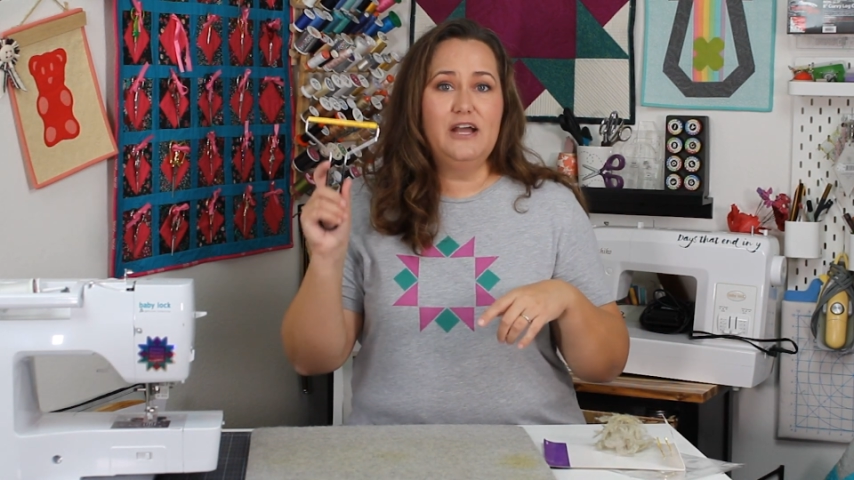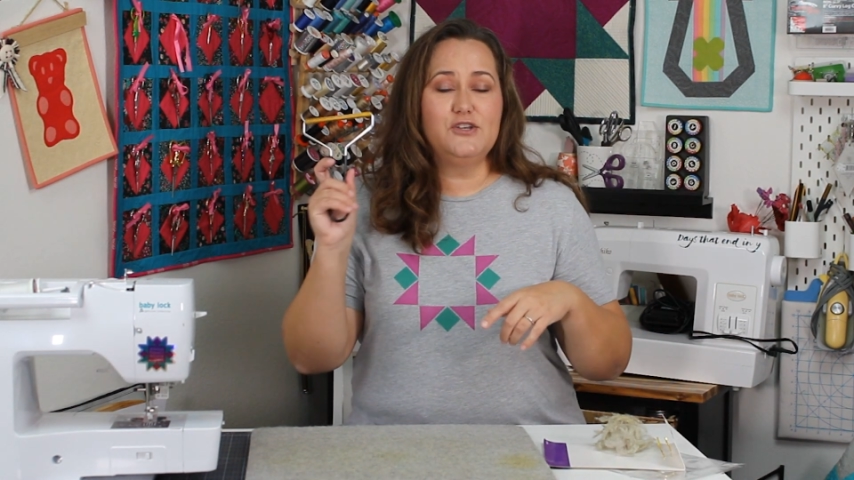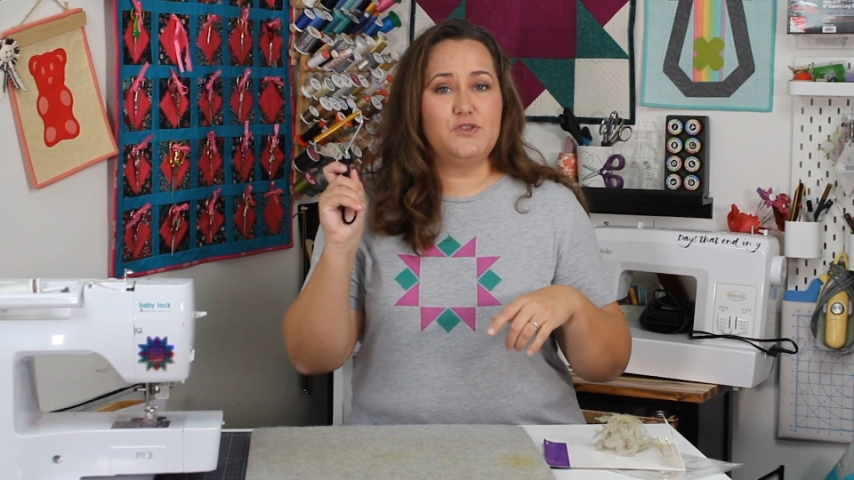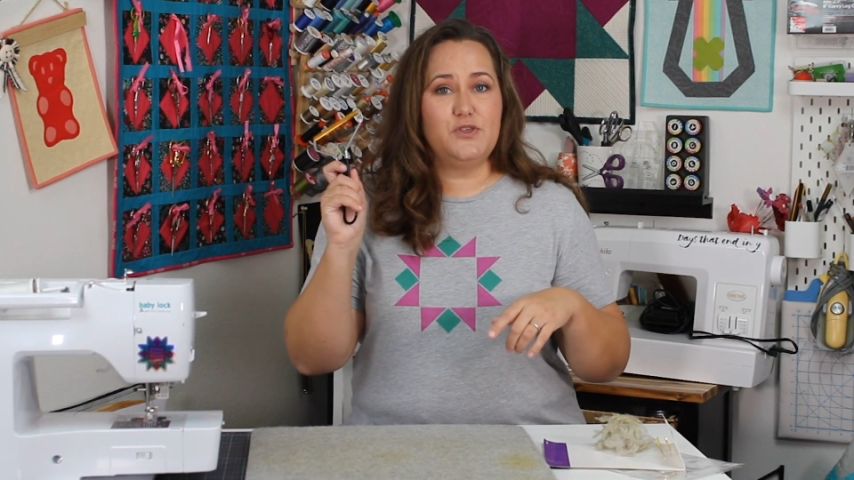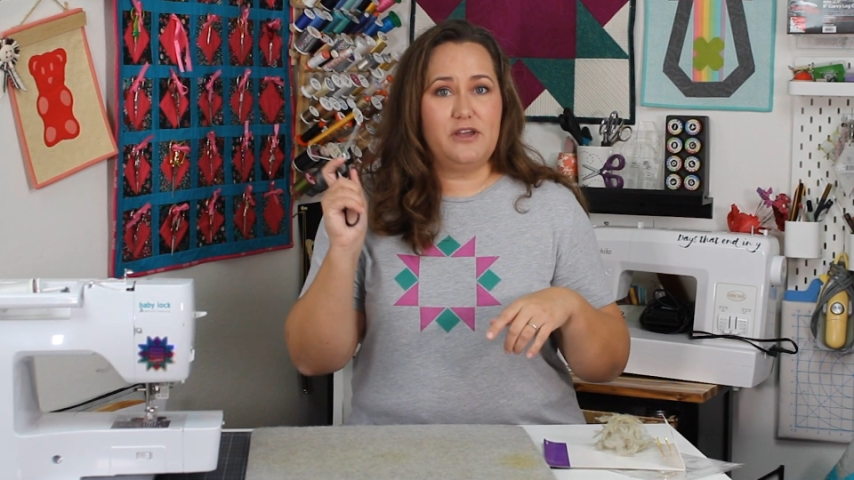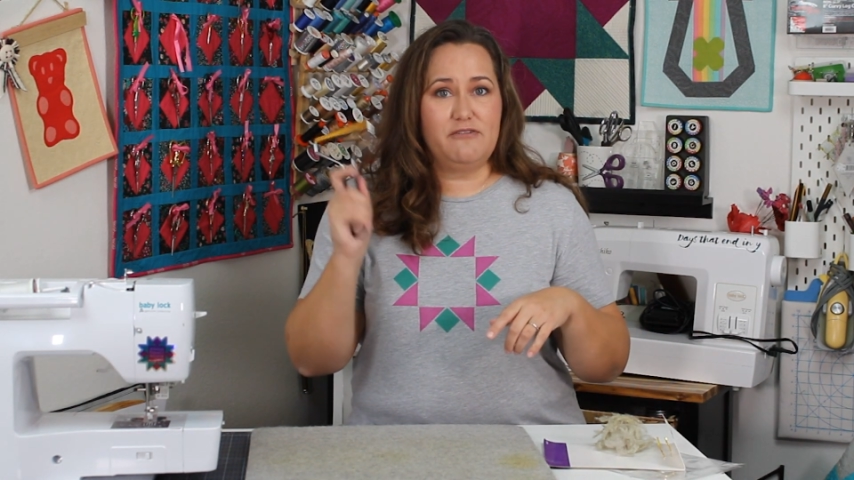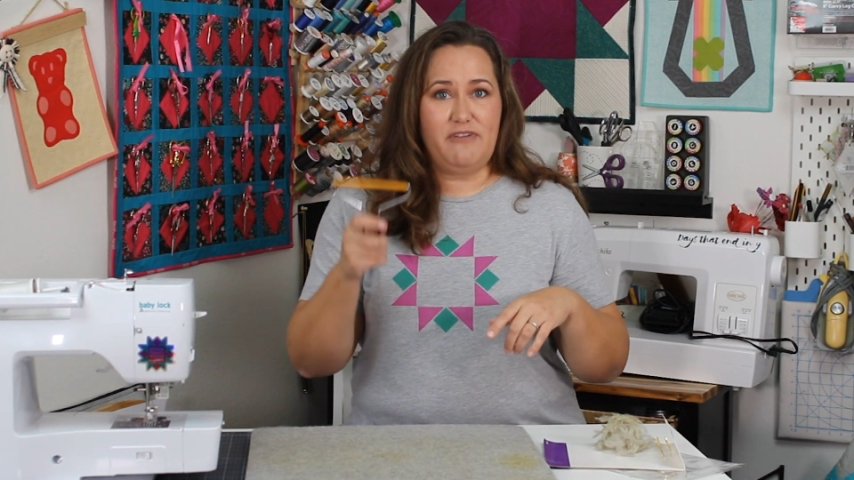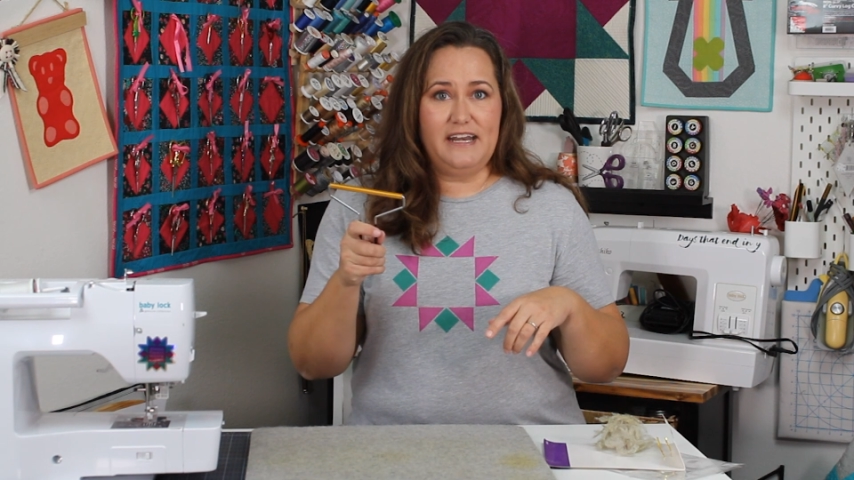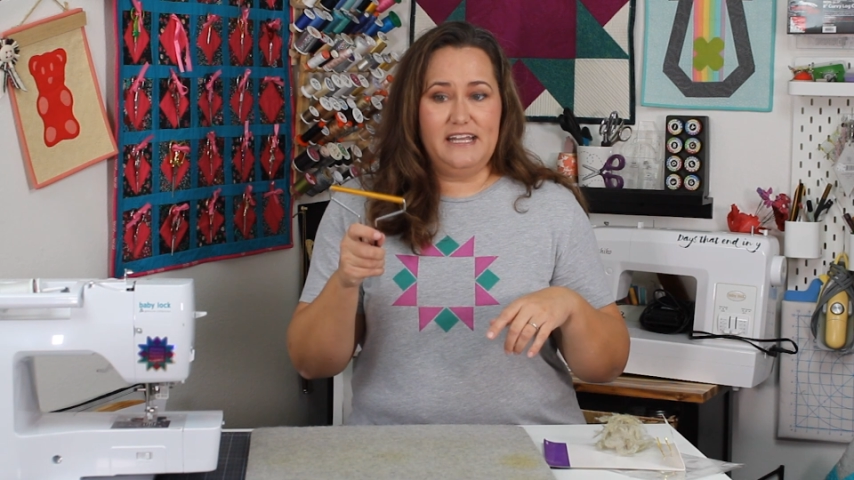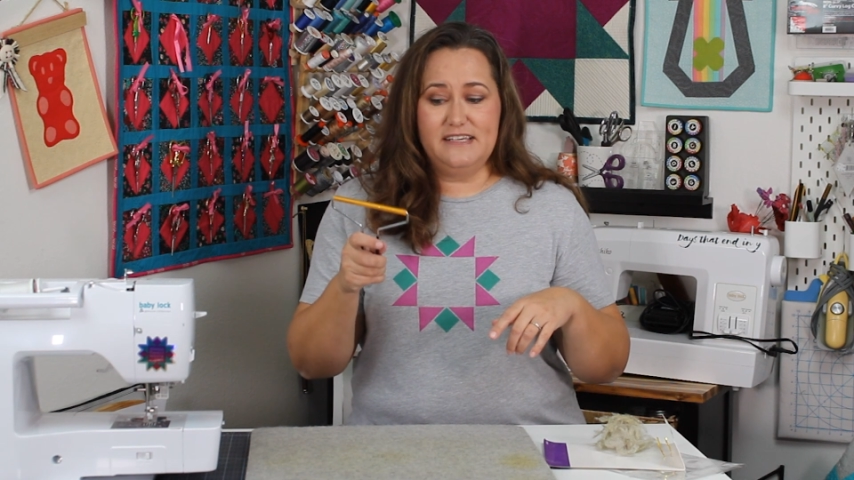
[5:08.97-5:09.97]
so that you can
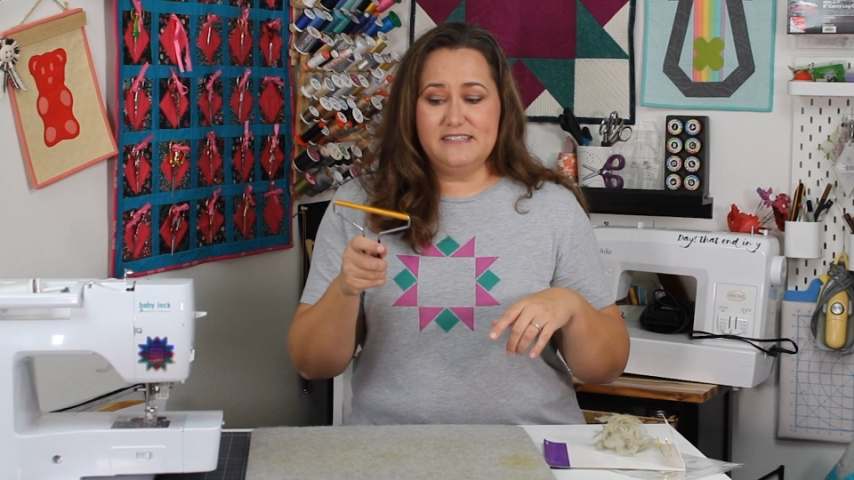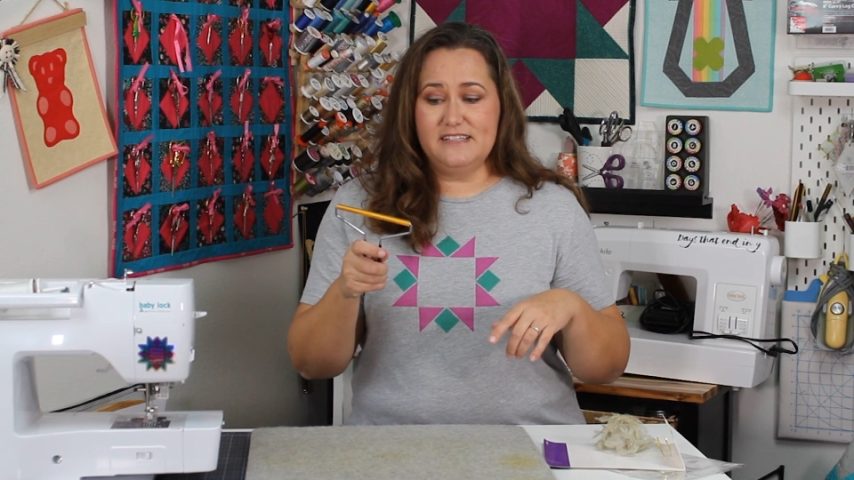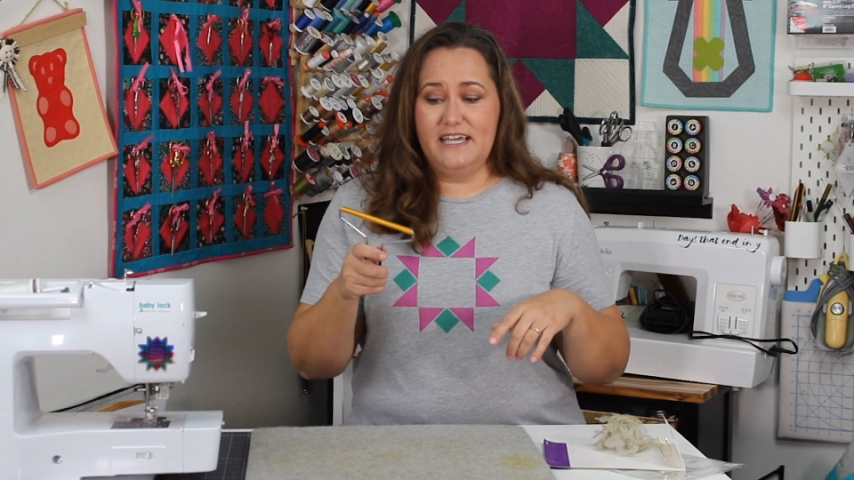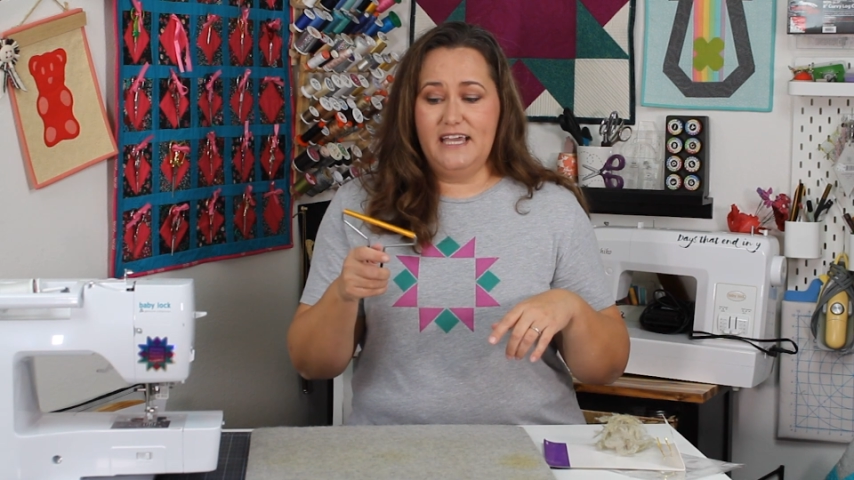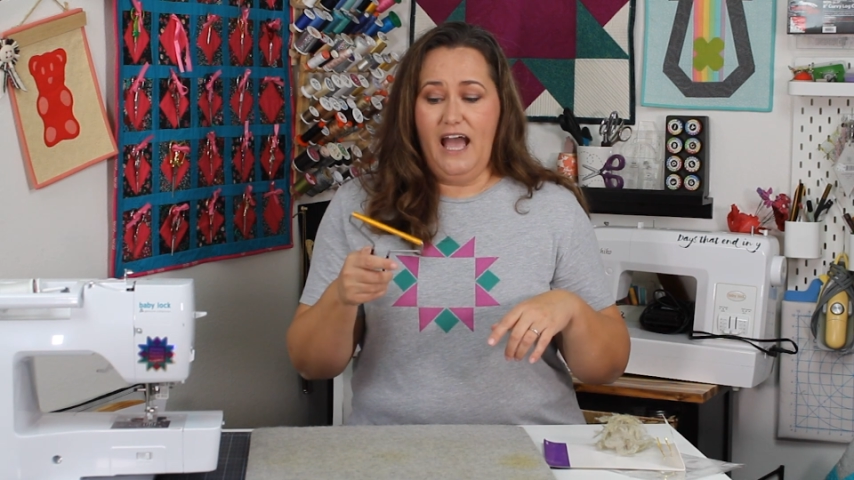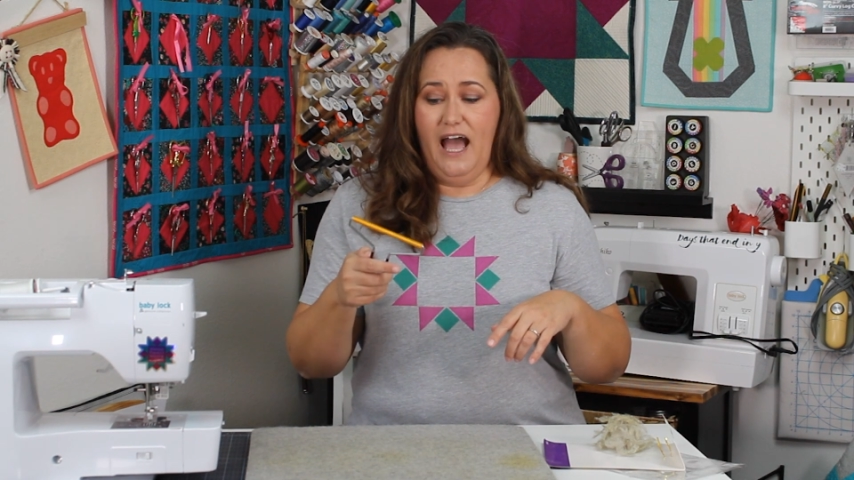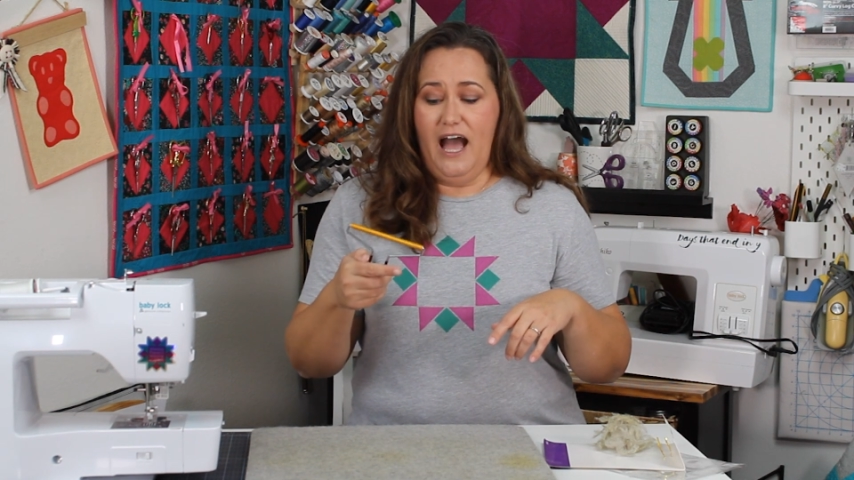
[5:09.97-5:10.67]
find it easily.